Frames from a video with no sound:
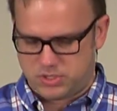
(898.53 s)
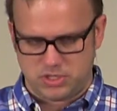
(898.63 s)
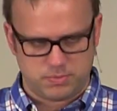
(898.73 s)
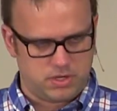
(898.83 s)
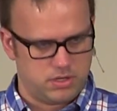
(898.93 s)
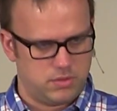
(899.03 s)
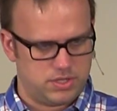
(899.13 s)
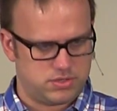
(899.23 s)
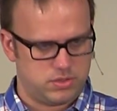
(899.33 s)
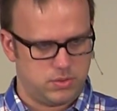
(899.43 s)
on
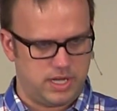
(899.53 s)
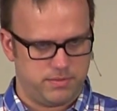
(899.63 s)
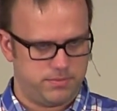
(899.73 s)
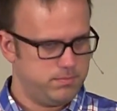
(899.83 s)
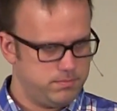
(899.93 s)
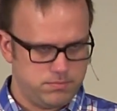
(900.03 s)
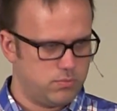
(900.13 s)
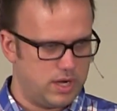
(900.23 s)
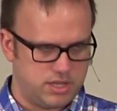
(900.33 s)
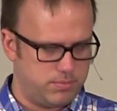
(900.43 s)
Lewis who have
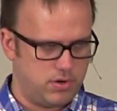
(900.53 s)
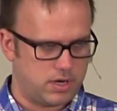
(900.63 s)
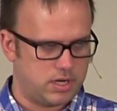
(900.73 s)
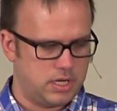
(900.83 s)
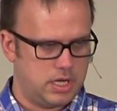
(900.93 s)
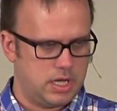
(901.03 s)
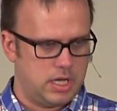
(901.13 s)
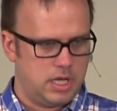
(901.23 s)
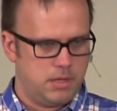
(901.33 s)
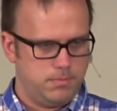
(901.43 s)
read the book.
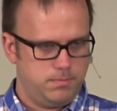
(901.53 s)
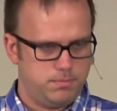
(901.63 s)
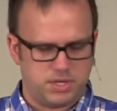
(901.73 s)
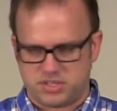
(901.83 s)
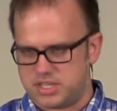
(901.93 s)
But